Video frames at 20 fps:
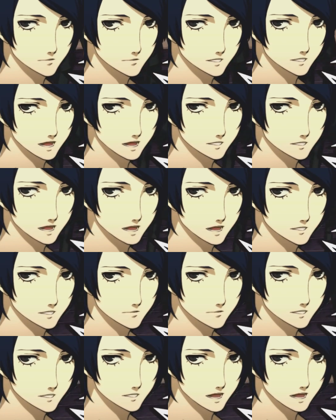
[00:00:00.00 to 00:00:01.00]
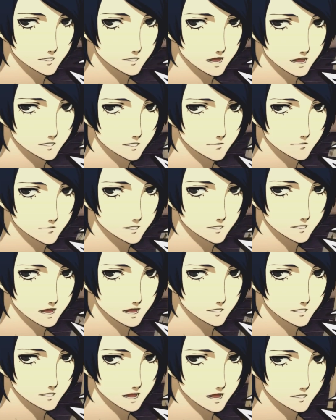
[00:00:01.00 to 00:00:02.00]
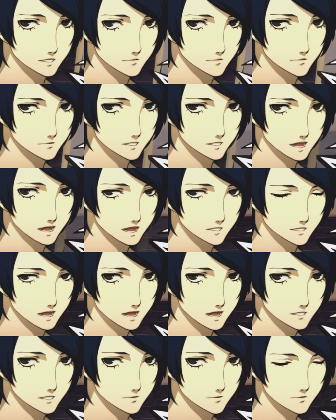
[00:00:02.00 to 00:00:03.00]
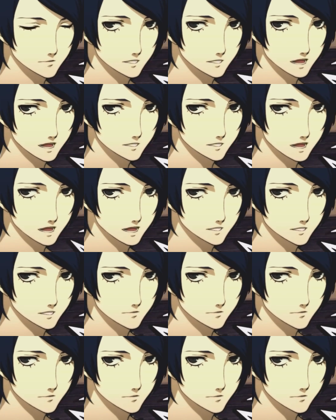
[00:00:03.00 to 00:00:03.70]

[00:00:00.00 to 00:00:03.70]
Oh, I would like to speak with you about the painting I developed in Mementos.